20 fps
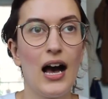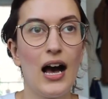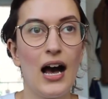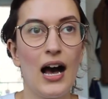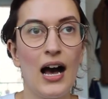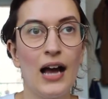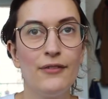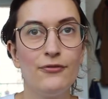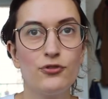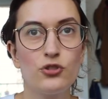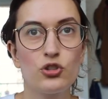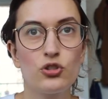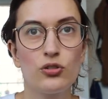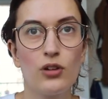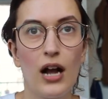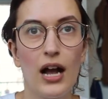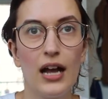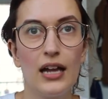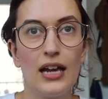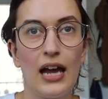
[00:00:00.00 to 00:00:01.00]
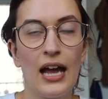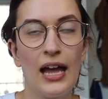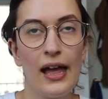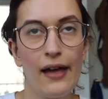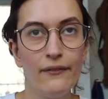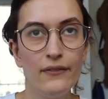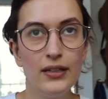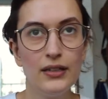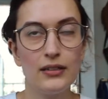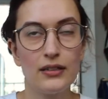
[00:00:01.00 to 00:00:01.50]
I
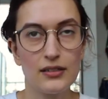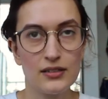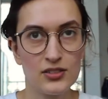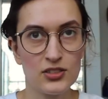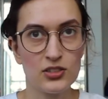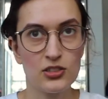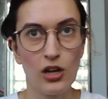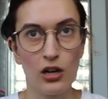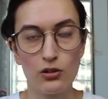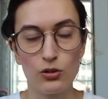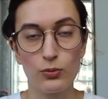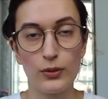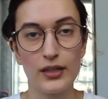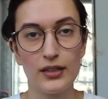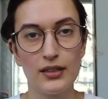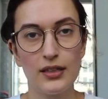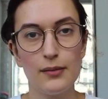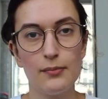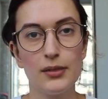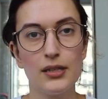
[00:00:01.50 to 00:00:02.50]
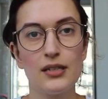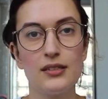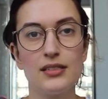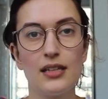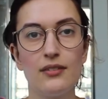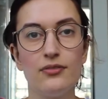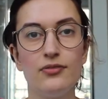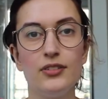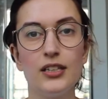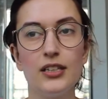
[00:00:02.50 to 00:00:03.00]
haven't stuck with it because
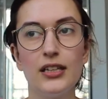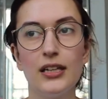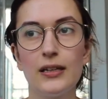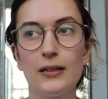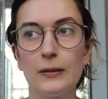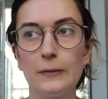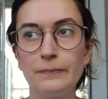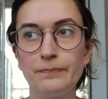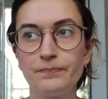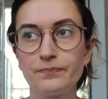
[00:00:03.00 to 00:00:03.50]
I feel like